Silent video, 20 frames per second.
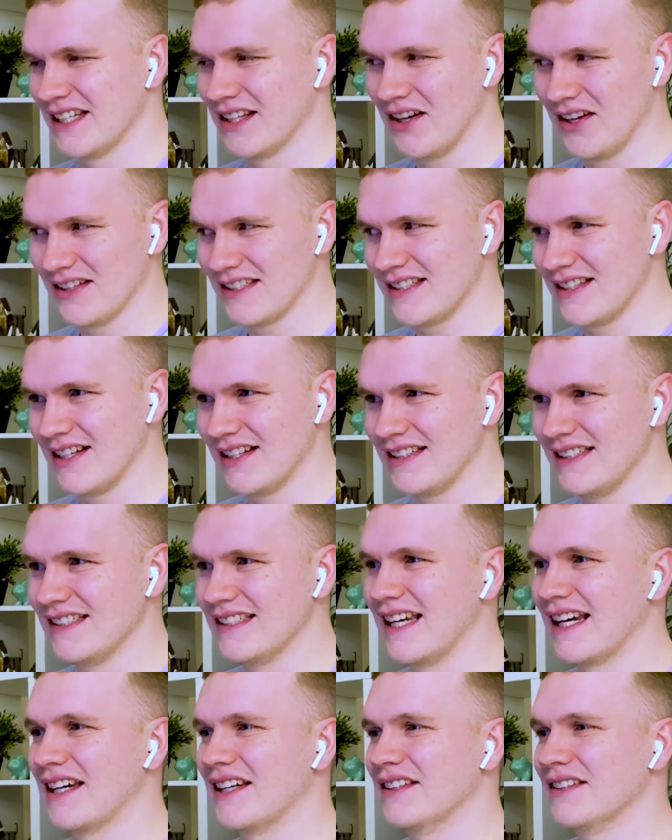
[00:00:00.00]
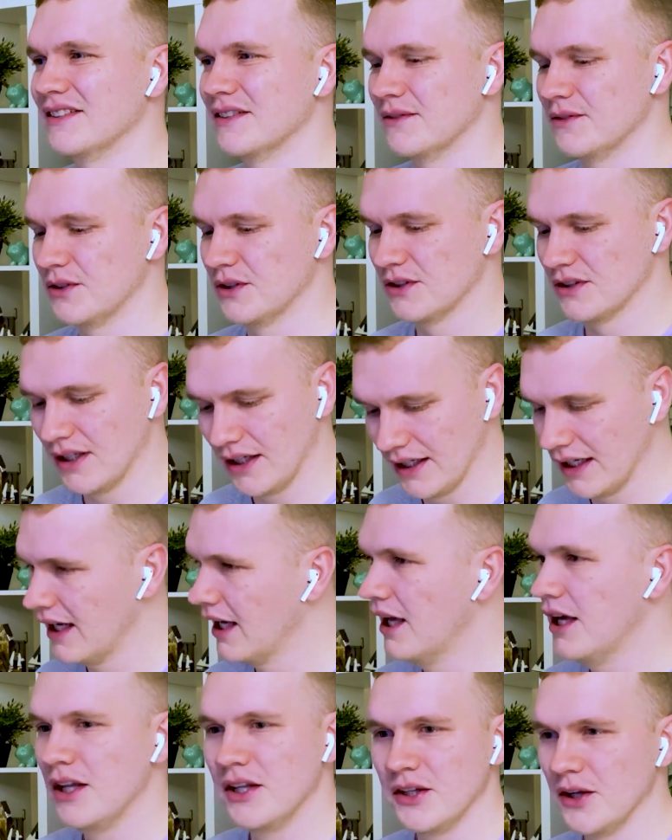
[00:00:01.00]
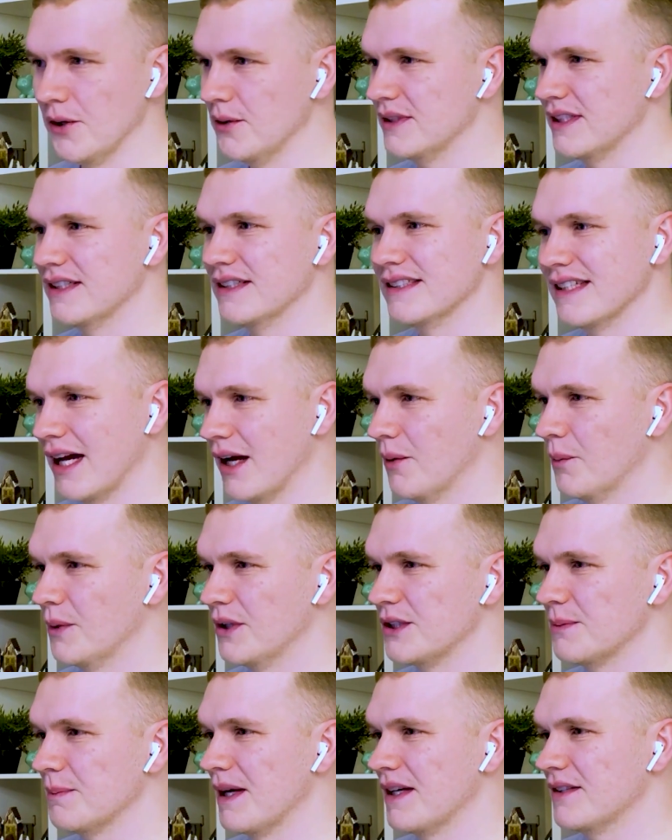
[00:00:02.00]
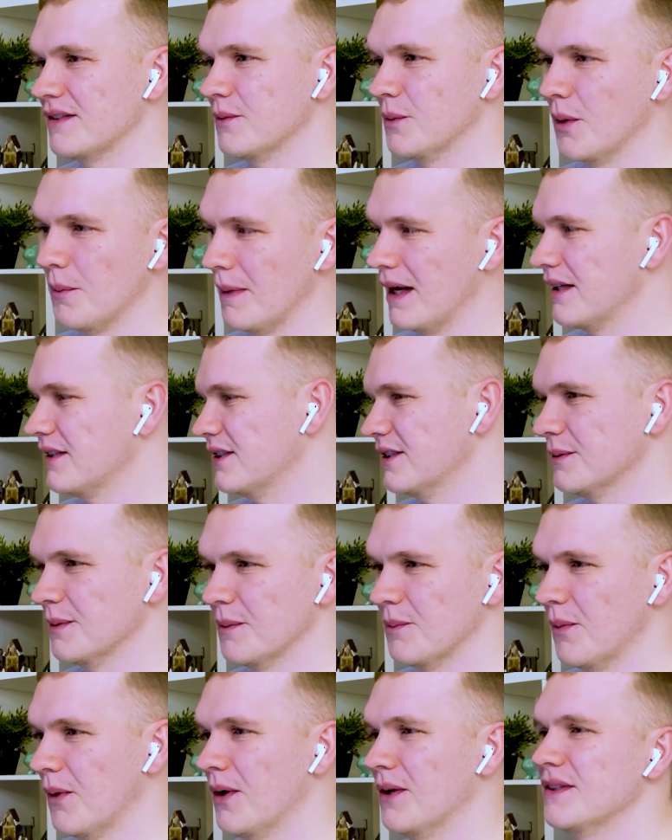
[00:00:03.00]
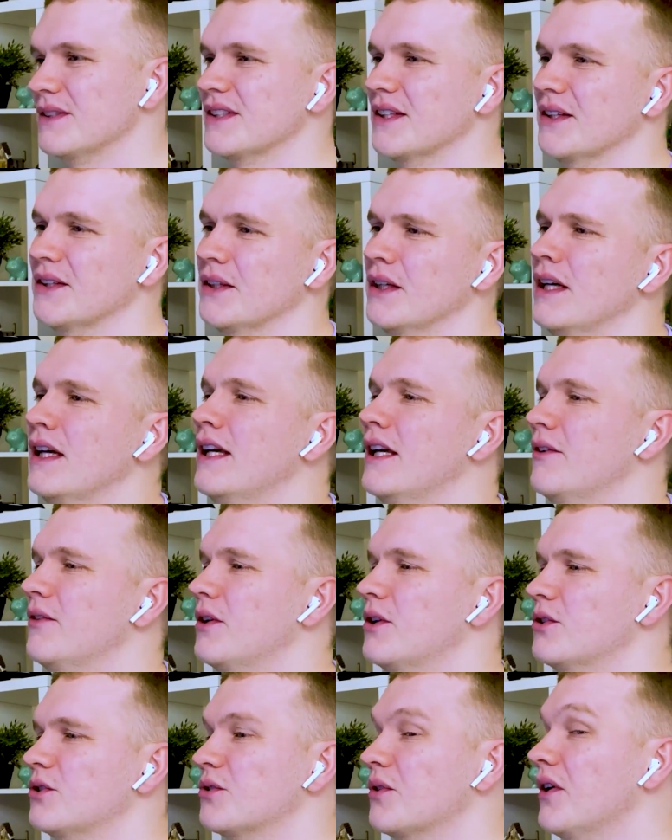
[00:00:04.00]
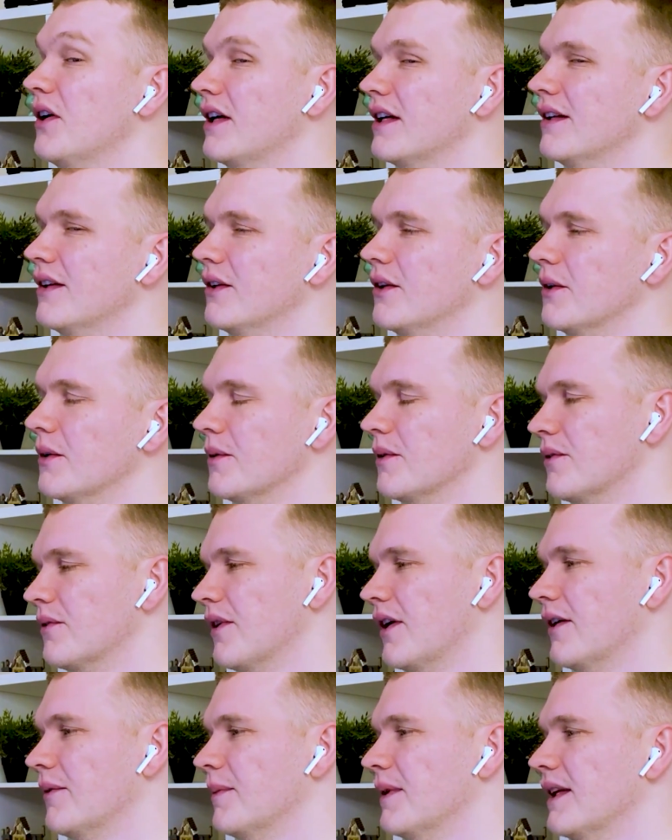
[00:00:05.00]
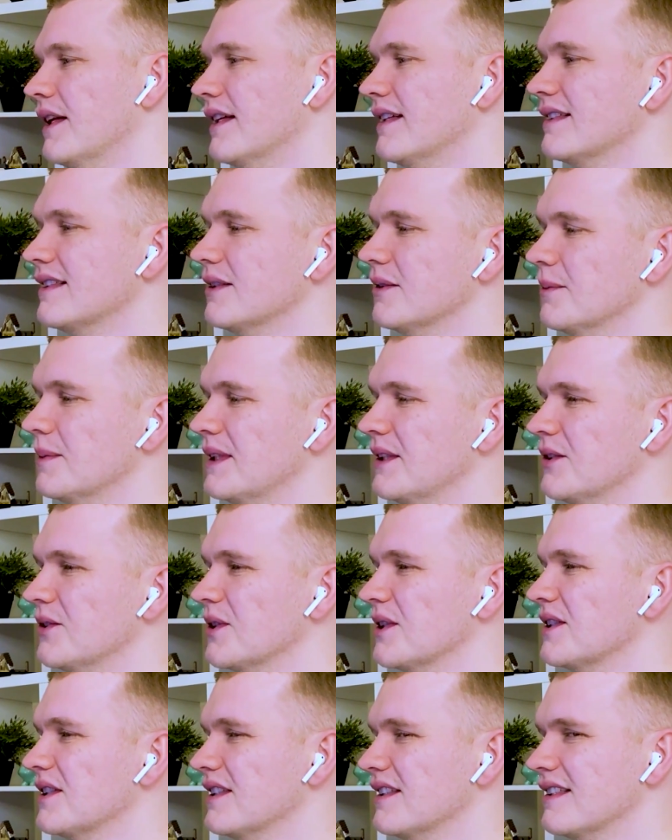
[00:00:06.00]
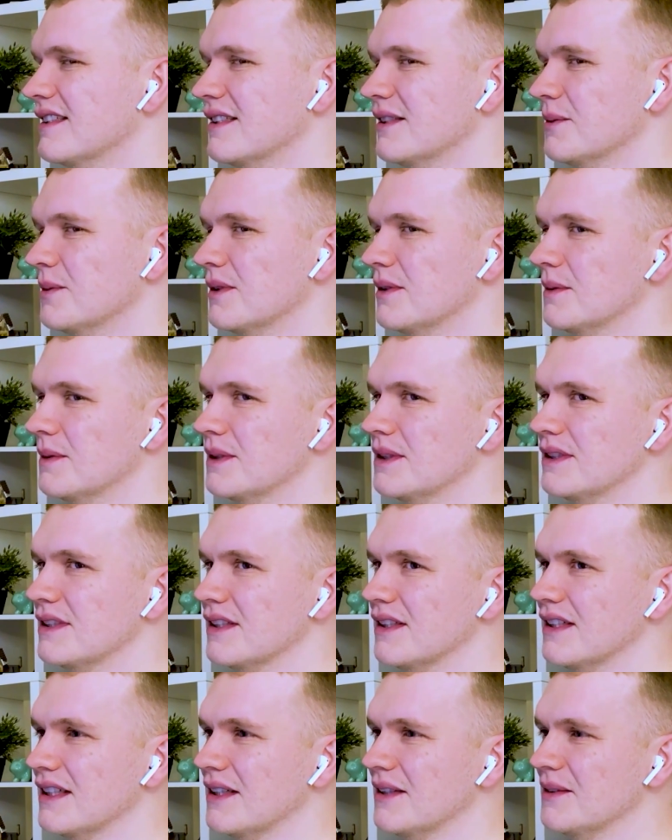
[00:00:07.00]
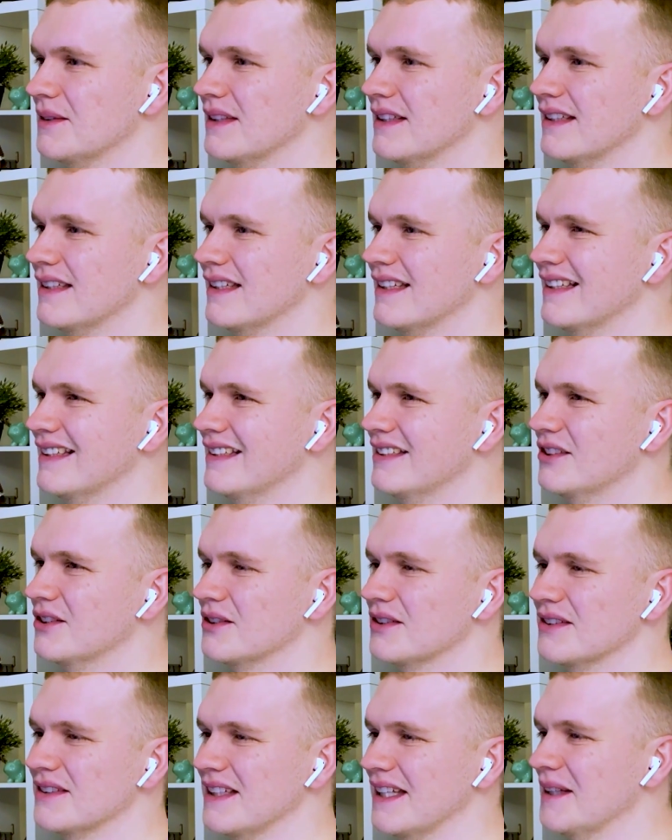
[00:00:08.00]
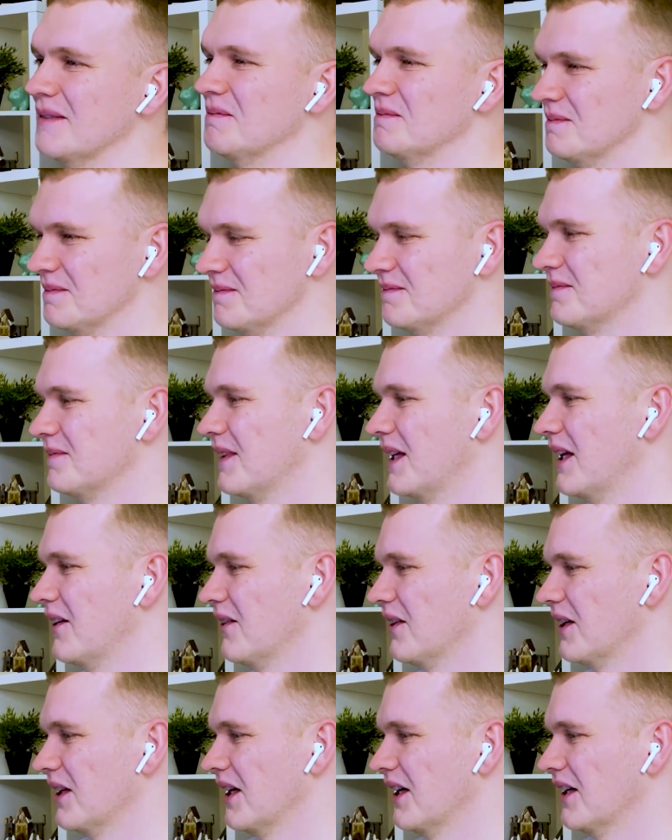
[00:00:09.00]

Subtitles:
last 30 seconds of just like noting down what matches with what. So if you can try and do it with 5 minutes, it would be interesting to see what you turn out with, and just give it a go.